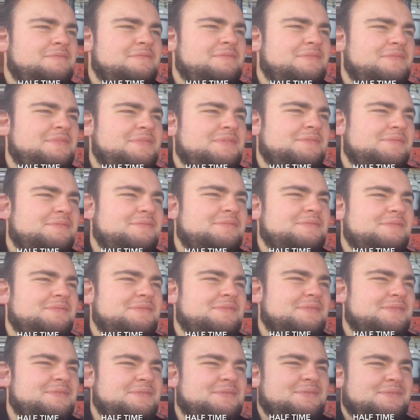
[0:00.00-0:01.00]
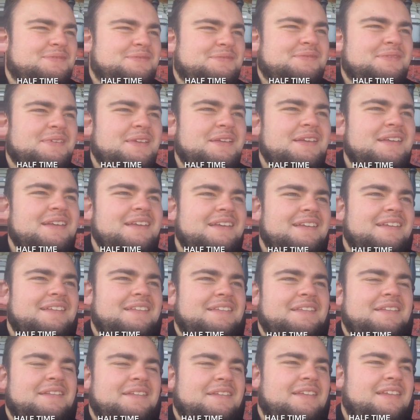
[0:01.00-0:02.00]
5-6-0, mate.
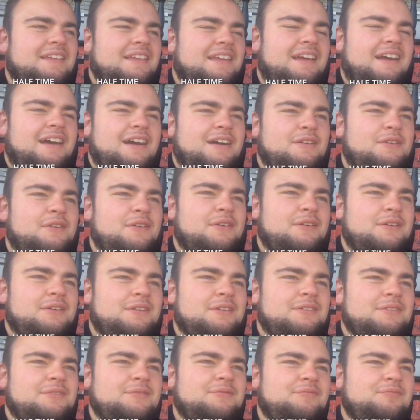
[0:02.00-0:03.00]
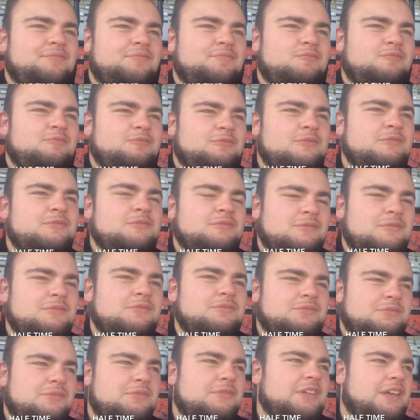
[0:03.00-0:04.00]
5-6-0. Yeah, the way it's going anyway, you'd think,
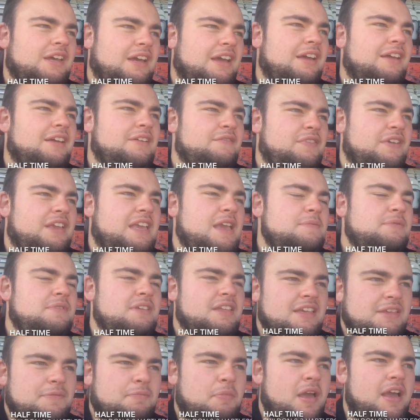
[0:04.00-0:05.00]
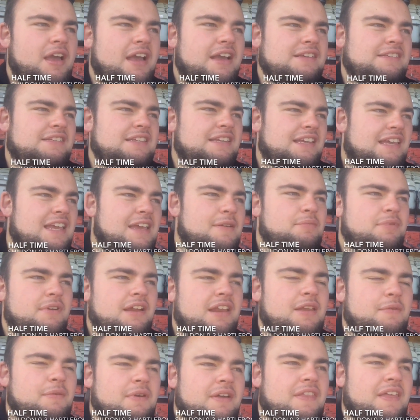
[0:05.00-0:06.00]
wouldn't you? Yeah, if it keeps at this pace and they keep
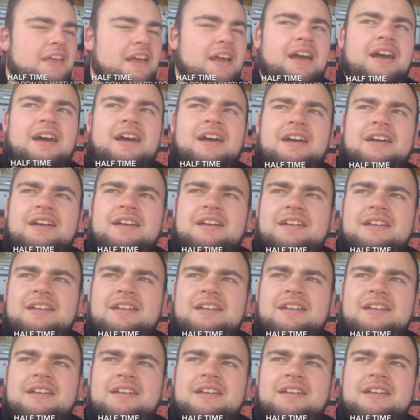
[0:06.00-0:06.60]
playing the way they are.